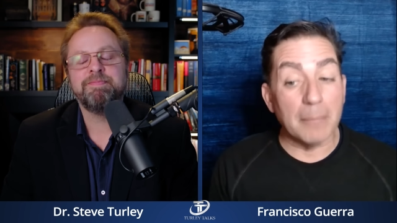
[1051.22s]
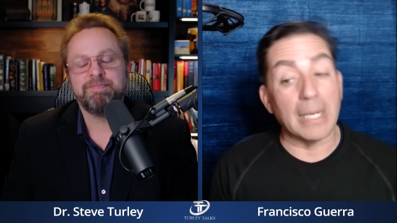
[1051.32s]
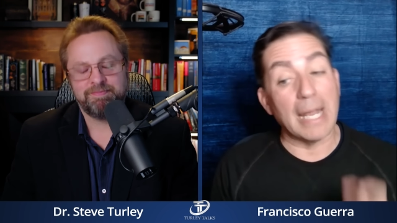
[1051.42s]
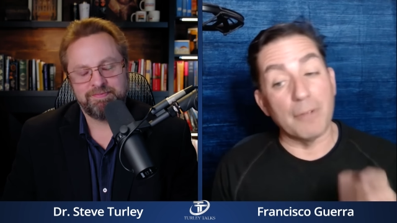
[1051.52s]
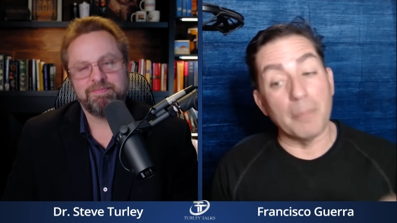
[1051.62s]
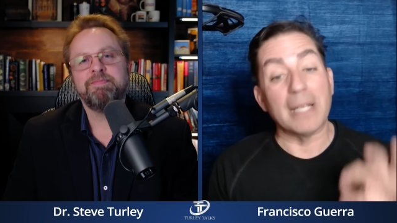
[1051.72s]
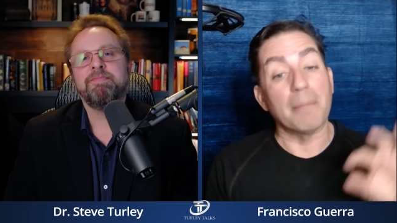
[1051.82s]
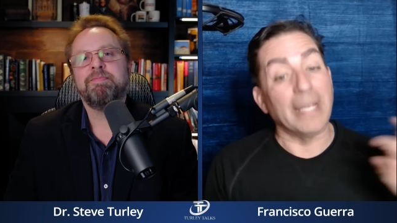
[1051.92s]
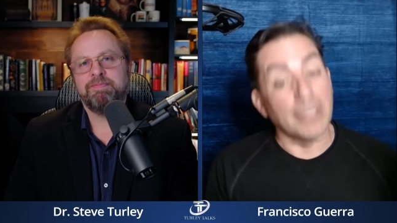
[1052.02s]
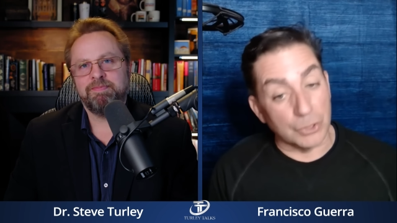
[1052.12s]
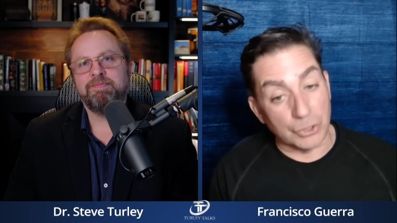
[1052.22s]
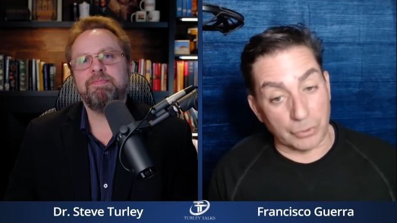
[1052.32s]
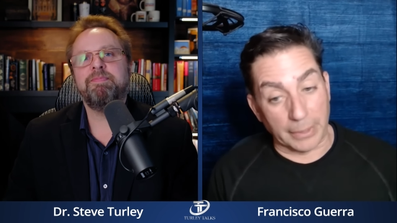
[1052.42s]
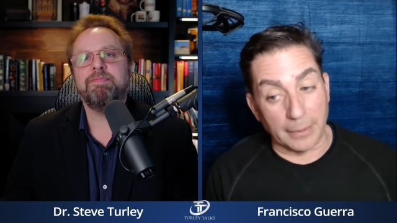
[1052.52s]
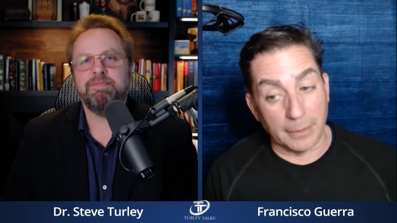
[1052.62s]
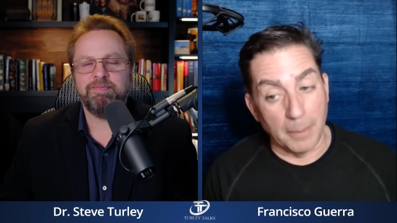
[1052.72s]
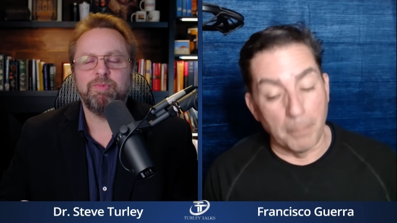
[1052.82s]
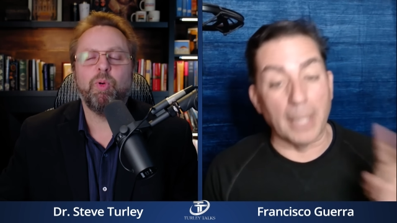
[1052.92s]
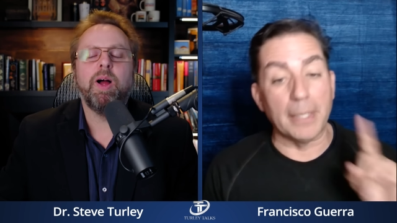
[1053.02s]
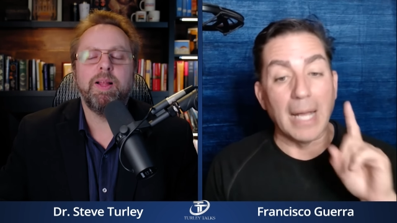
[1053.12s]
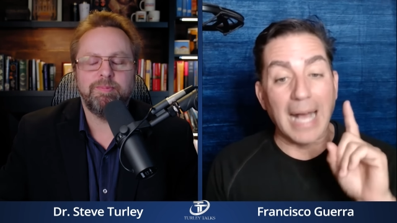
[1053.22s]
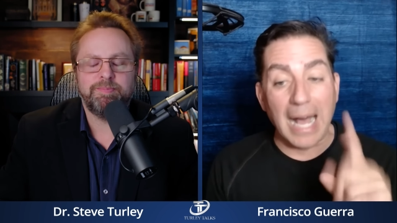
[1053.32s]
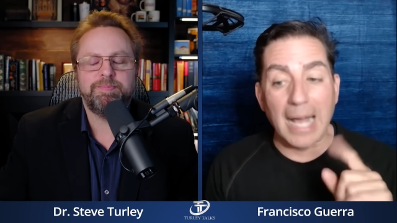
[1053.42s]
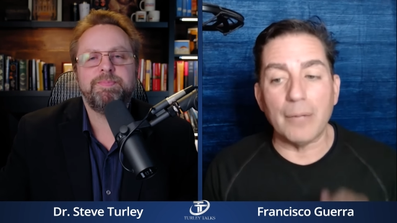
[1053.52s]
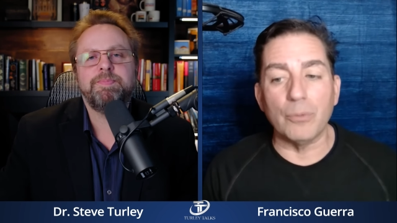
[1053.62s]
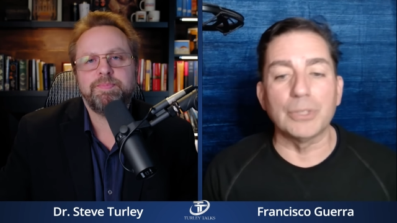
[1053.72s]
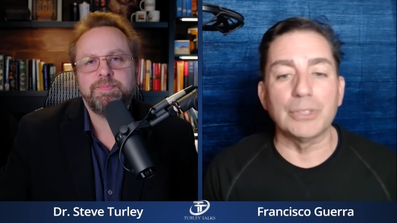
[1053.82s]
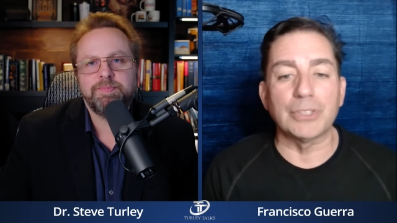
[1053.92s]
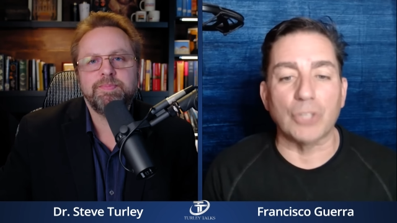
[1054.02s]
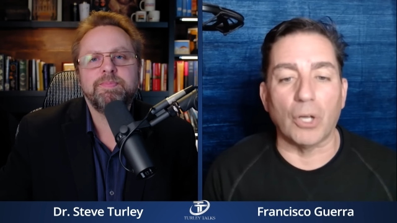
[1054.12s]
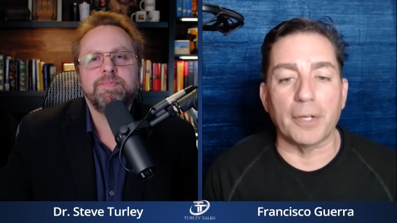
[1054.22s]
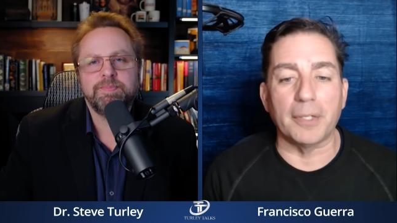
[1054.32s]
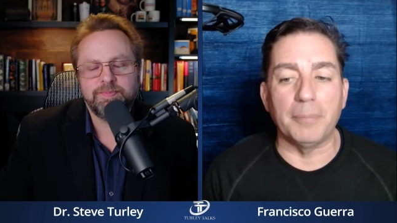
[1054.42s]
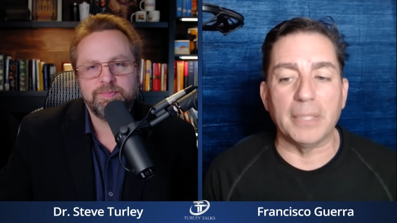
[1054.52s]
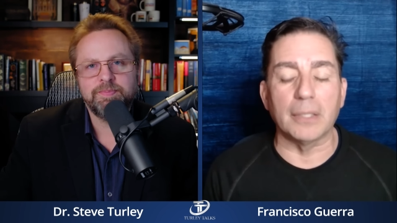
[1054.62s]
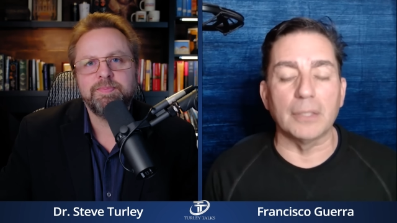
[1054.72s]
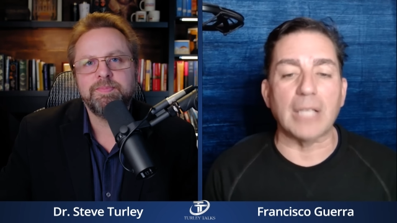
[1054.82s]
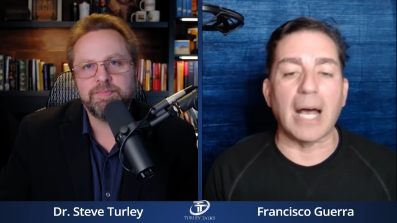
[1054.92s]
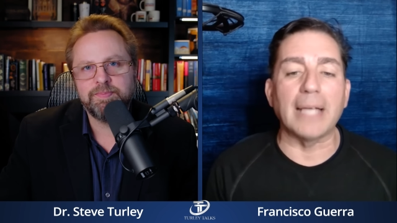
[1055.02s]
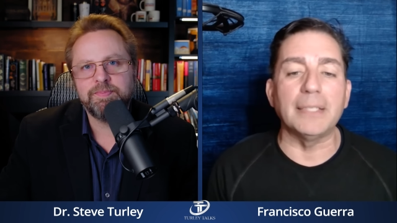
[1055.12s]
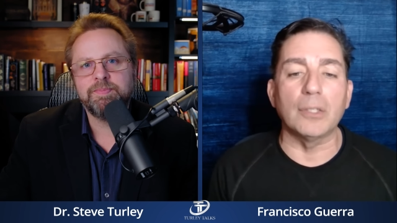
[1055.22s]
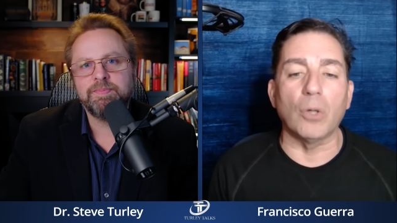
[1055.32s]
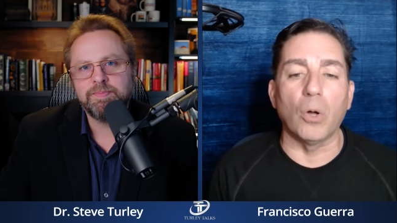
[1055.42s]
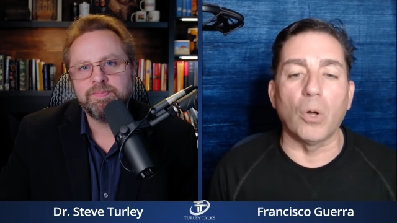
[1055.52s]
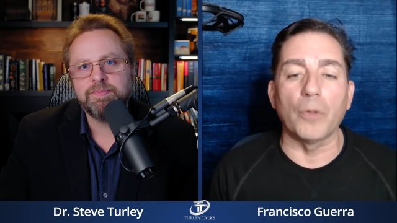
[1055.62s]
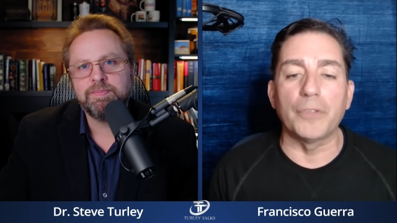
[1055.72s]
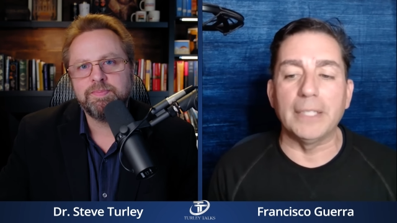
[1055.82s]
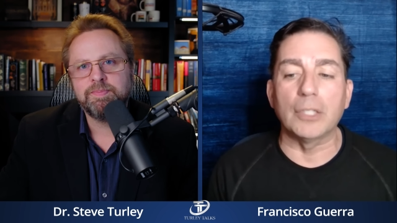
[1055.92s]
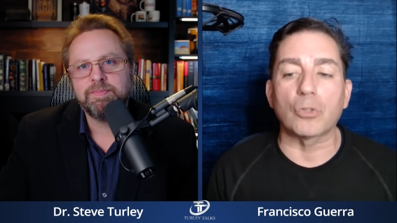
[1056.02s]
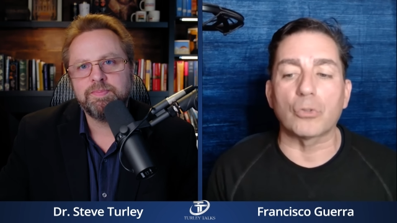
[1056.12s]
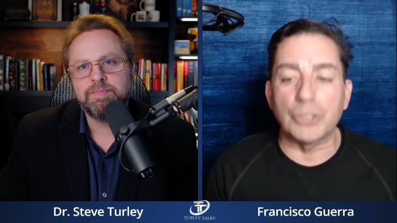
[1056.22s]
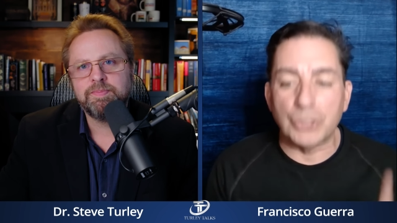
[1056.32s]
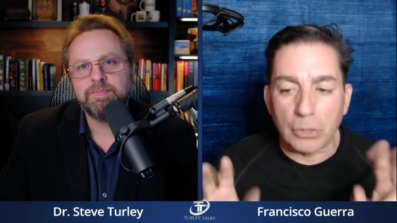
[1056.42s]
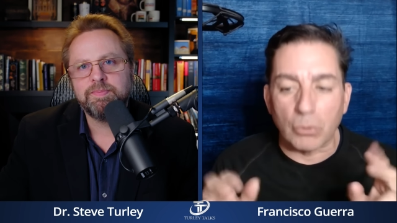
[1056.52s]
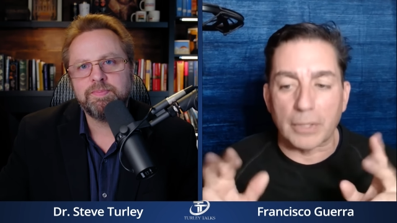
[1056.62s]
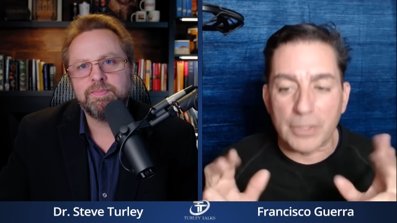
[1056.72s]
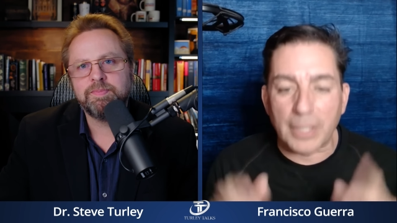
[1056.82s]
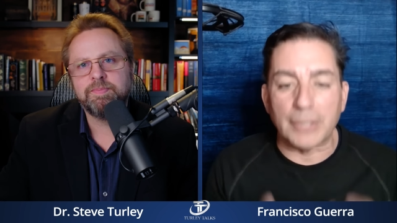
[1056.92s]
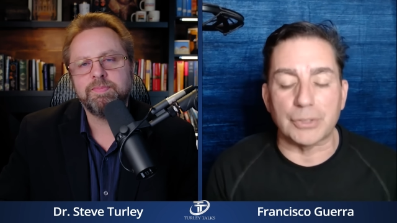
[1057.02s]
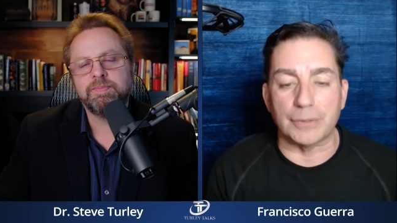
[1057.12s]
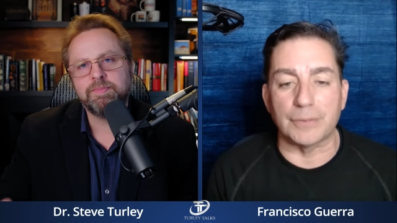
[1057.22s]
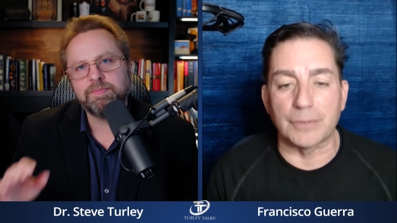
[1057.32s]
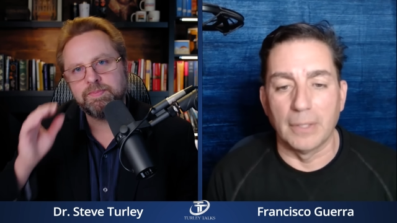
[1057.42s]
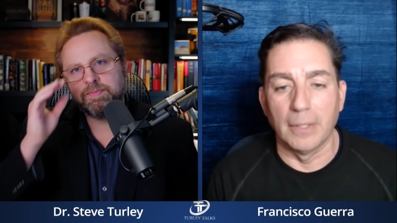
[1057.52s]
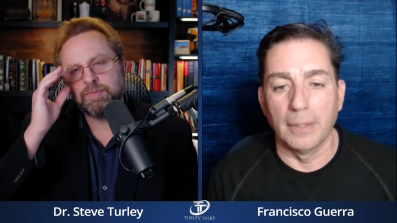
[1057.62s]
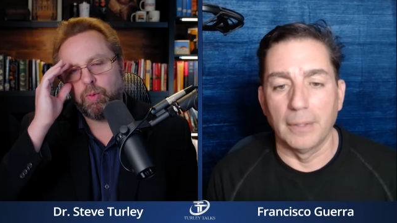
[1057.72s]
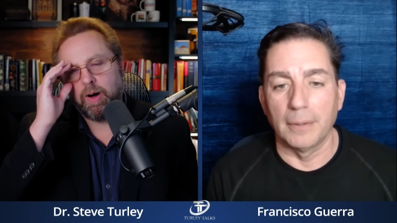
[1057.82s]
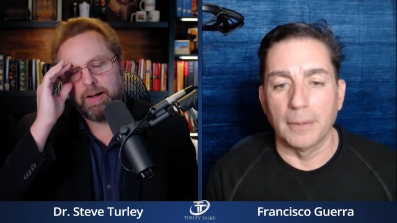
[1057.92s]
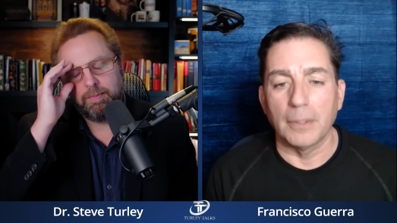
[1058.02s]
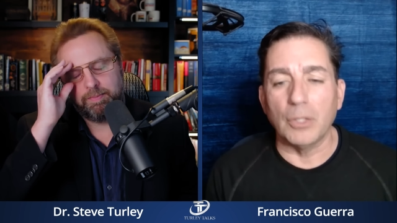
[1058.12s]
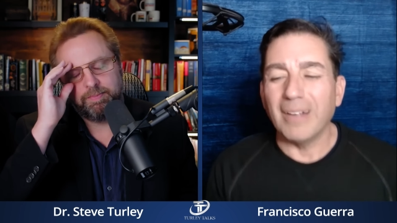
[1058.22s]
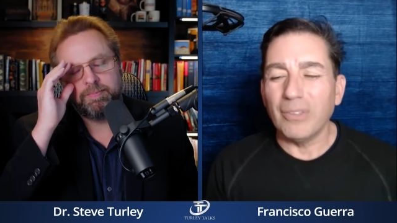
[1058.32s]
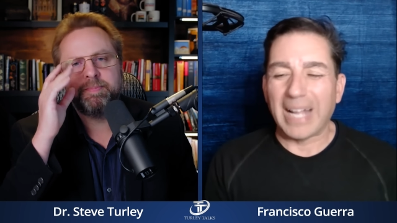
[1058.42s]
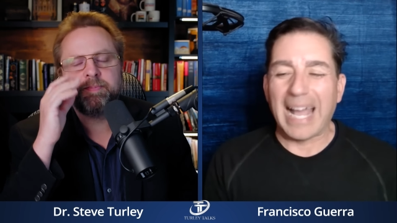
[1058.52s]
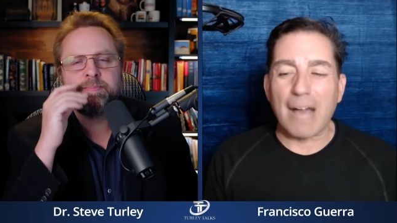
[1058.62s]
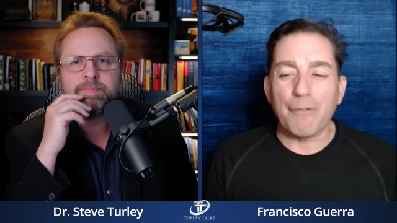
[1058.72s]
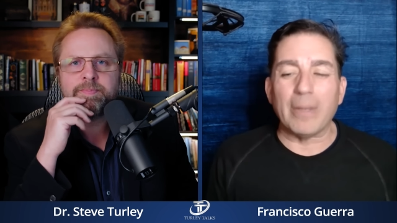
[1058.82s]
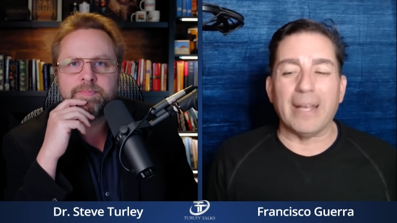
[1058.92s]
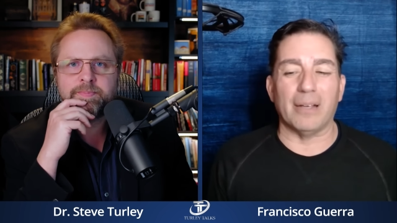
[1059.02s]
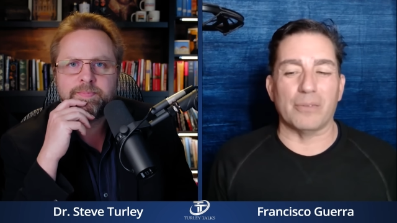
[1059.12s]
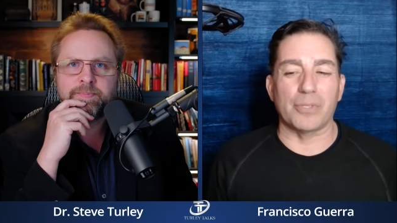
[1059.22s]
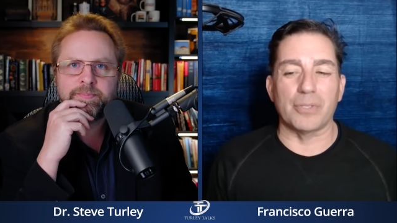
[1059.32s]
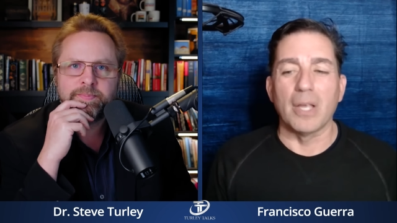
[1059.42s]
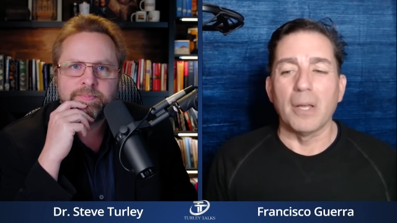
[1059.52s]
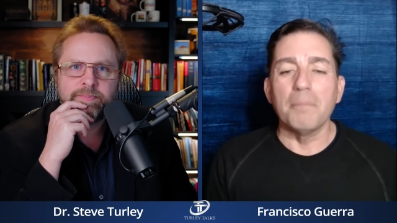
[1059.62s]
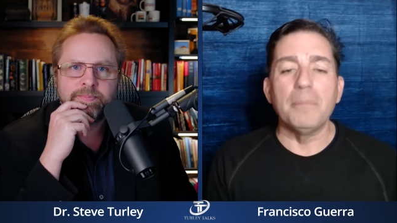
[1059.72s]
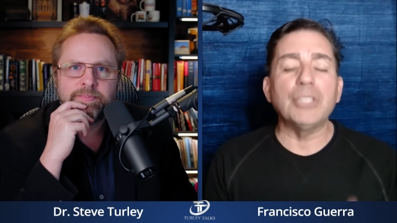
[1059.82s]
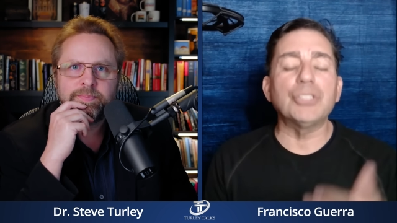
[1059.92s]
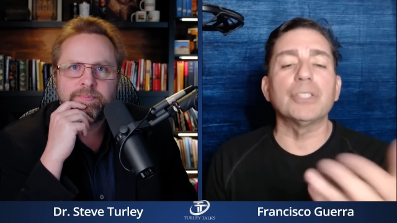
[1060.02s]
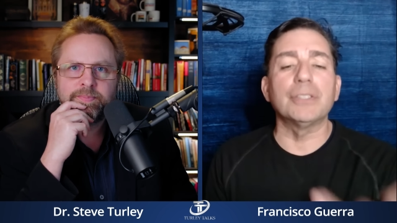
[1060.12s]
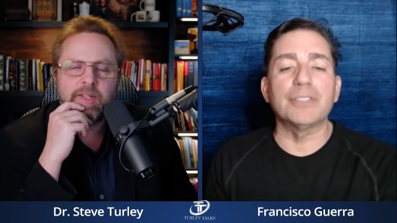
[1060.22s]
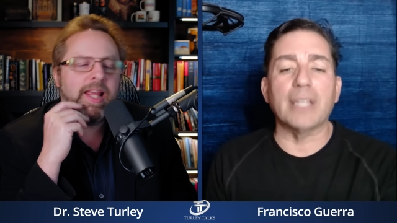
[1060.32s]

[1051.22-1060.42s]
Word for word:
Speaker 1: but everybody in my industry. But right. I was targeted because I did all the Christian organizations. Right. You know, look, halfway houses, missions that